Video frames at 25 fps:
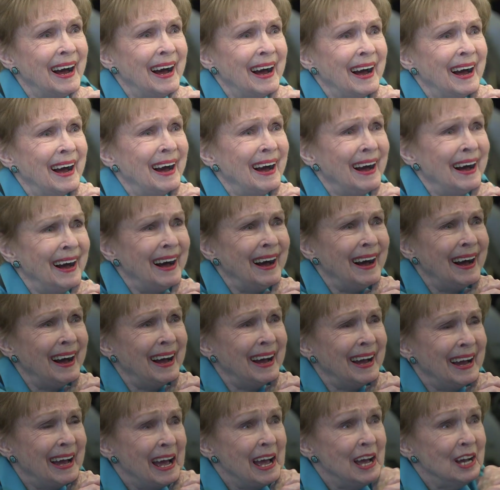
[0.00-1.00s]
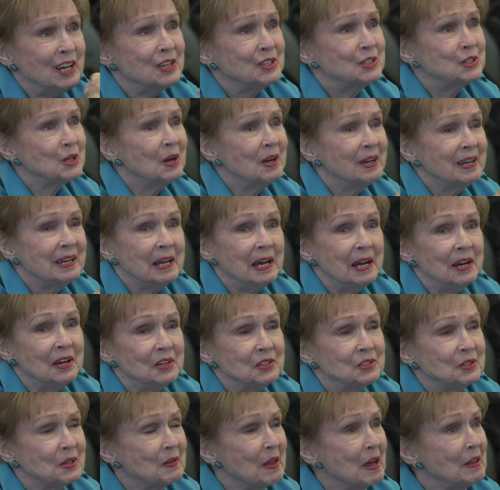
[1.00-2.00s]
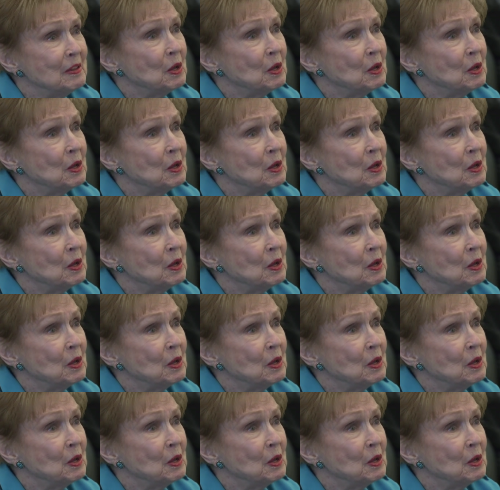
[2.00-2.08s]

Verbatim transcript: She had many roles in the 80s and